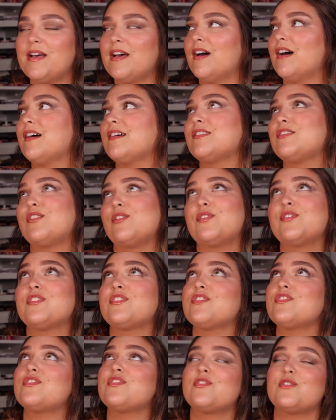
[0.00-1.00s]
Oh, she's
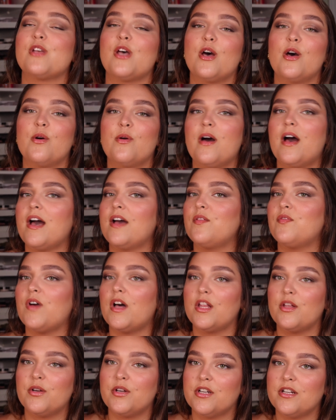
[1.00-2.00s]
just so... I
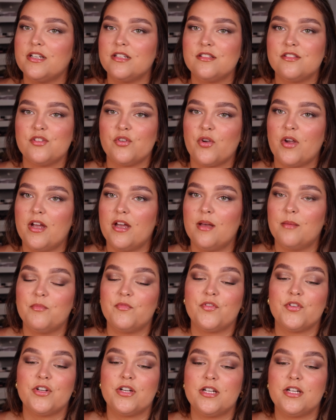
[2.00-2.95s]
follow her Instagram for